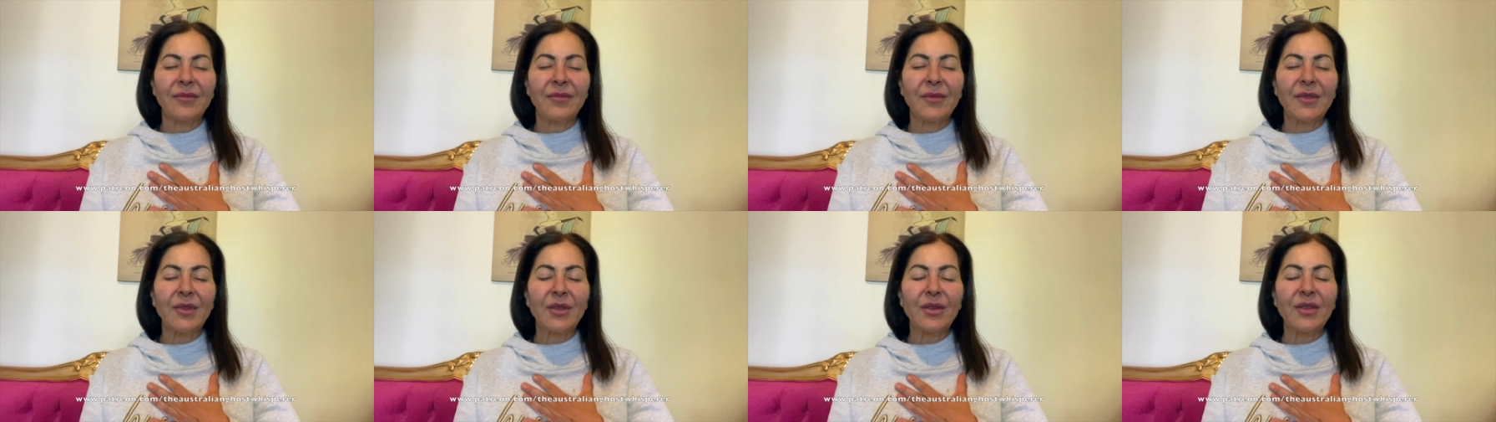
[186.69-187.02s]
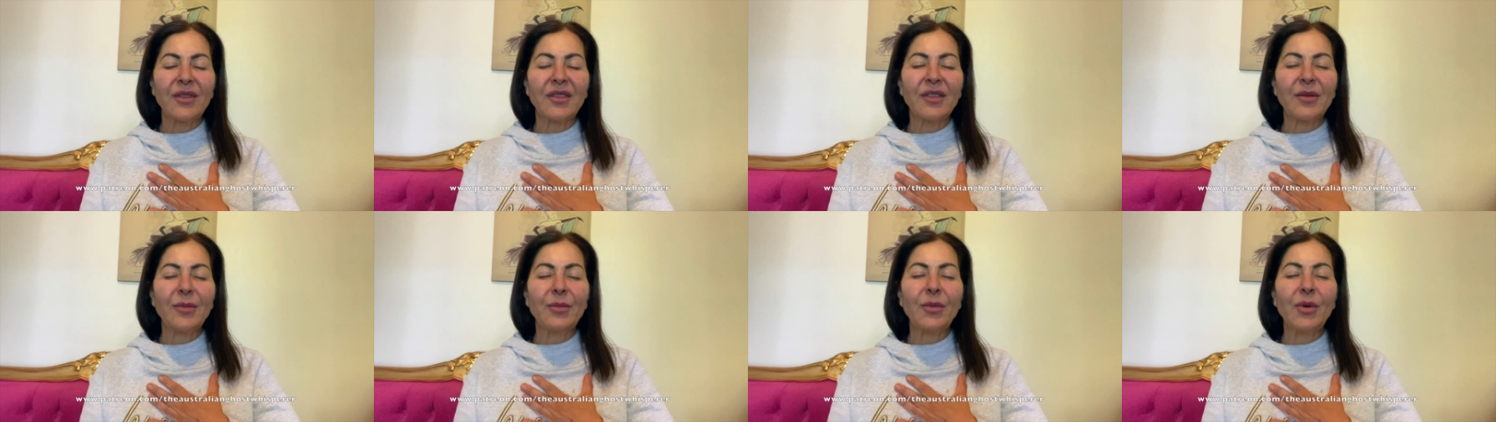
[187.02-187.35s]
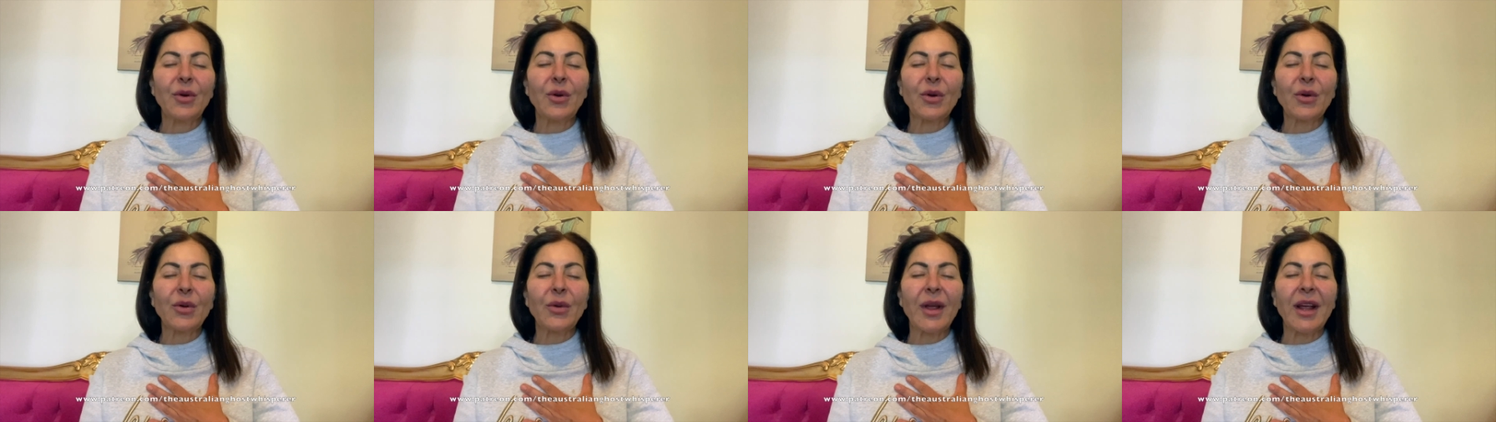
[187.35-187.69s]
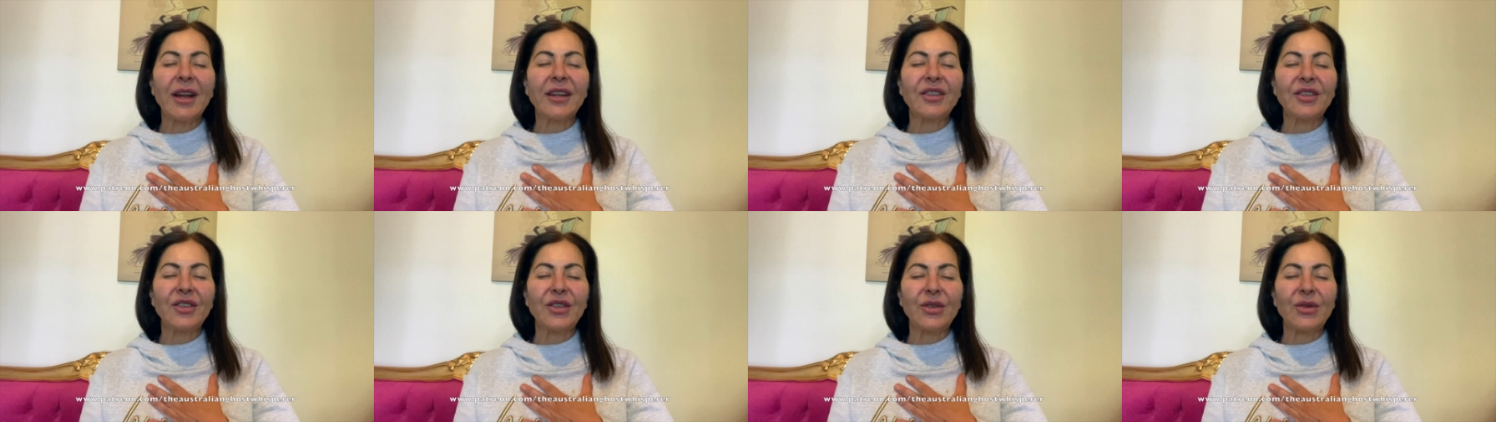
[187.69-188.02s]
Because the more
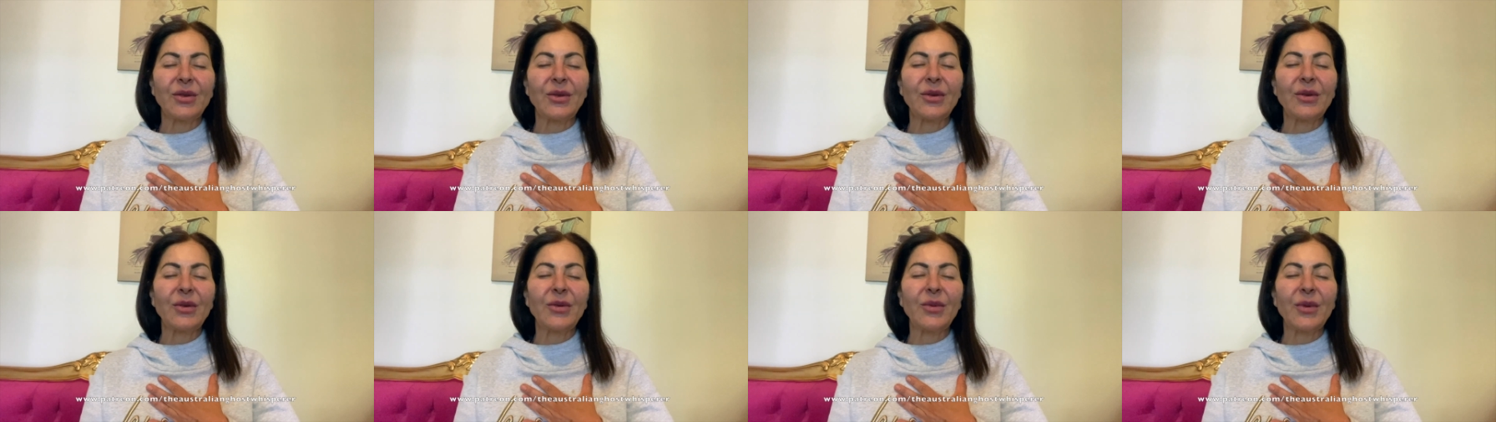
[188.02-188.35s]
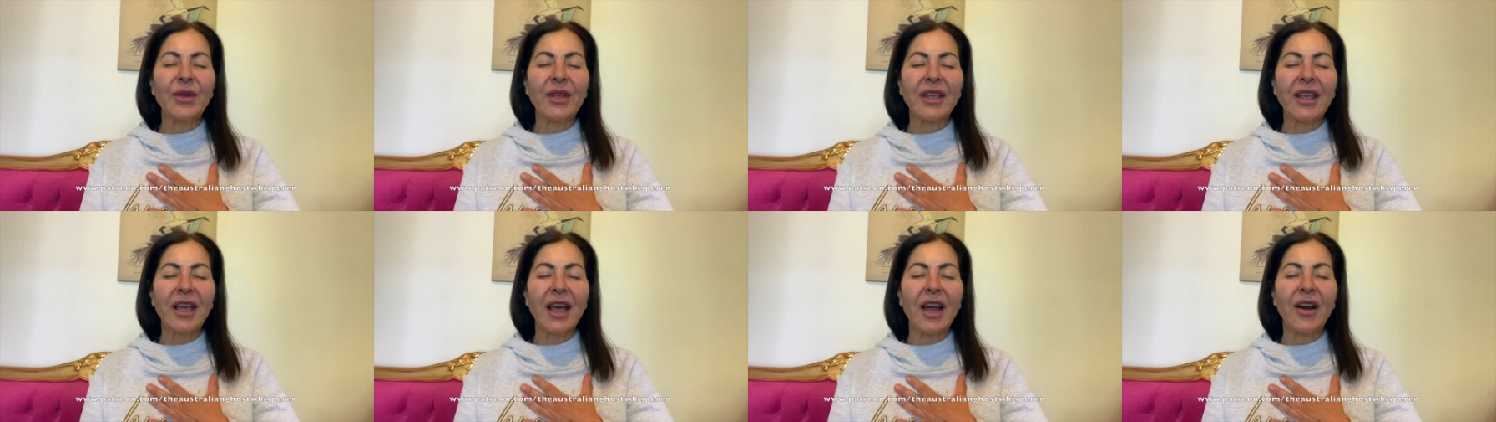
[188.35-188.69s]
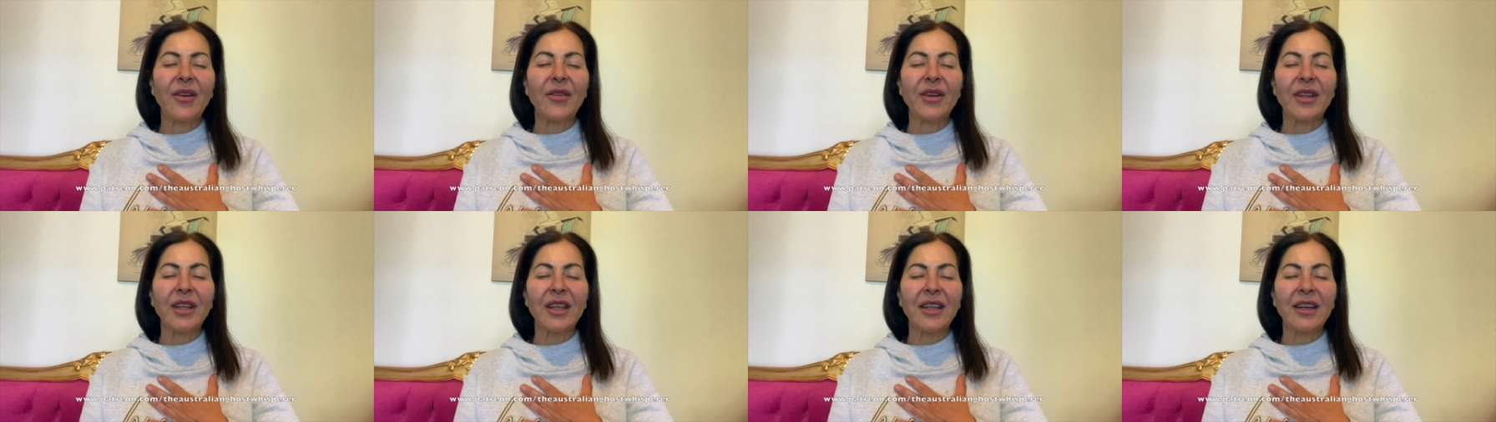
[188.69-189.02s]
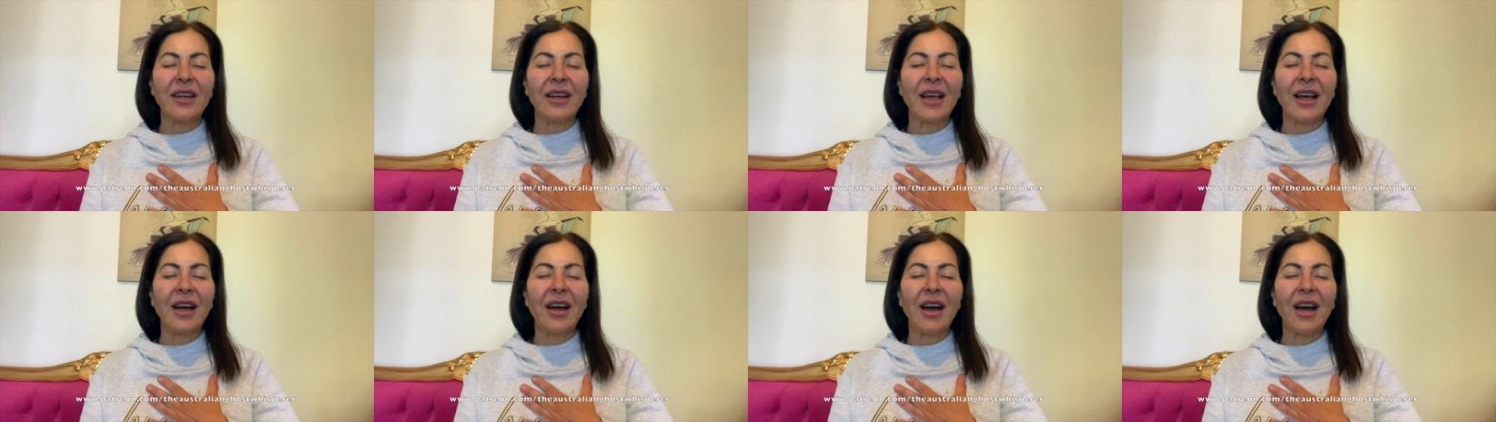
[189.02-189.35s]
gratitude we carry
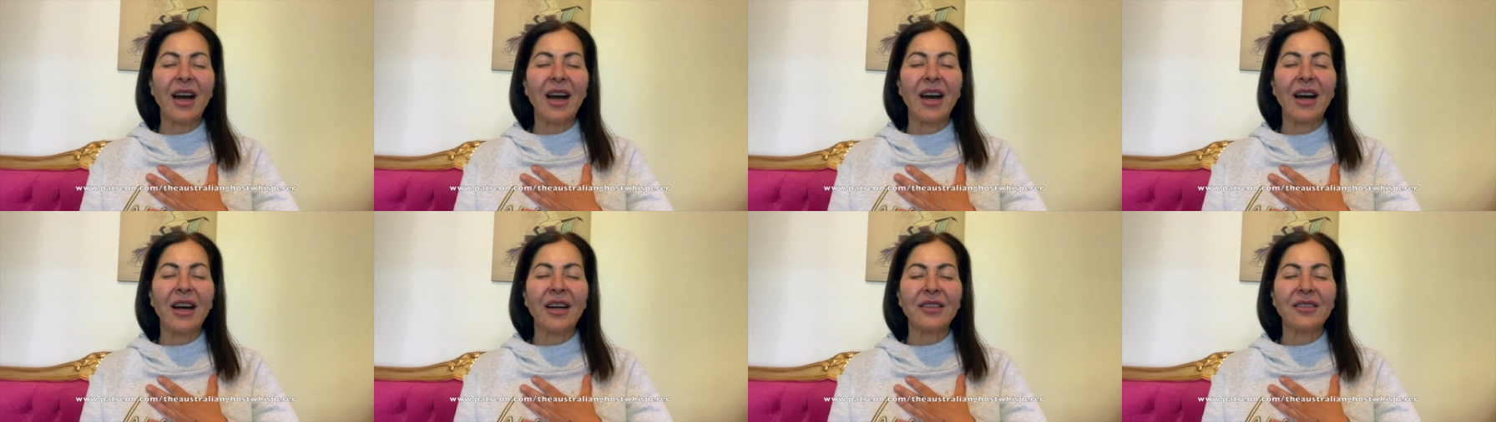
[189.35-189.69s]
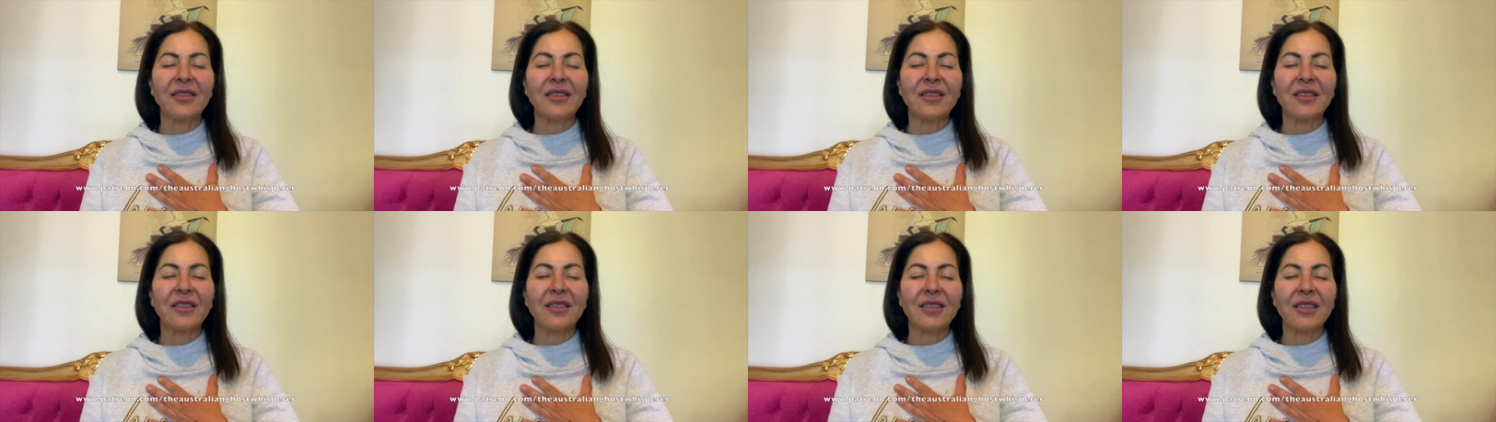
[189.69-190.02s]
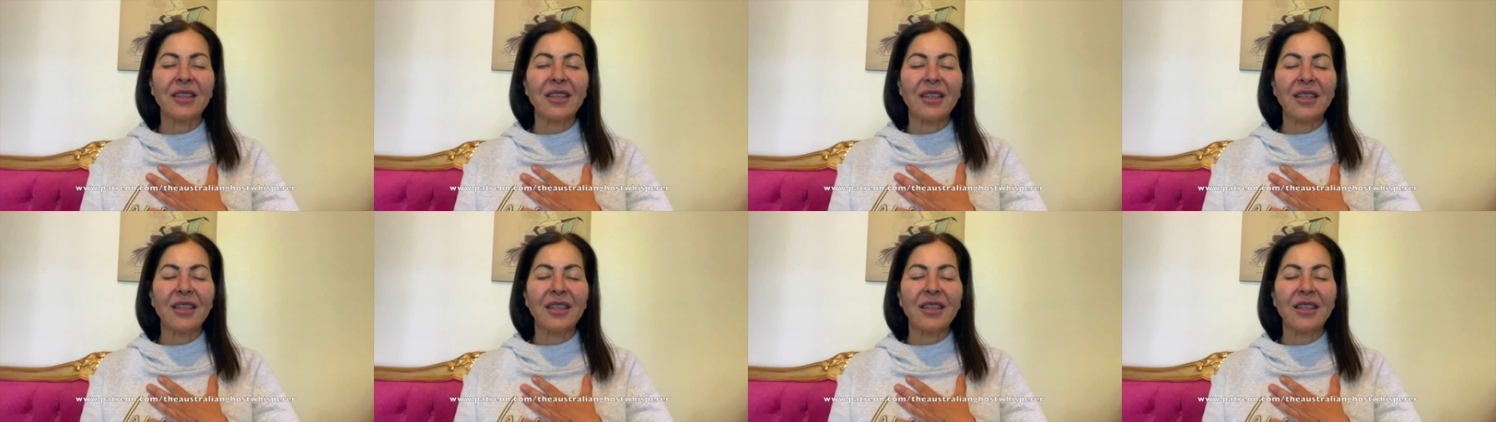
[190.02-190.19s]
in our hearts,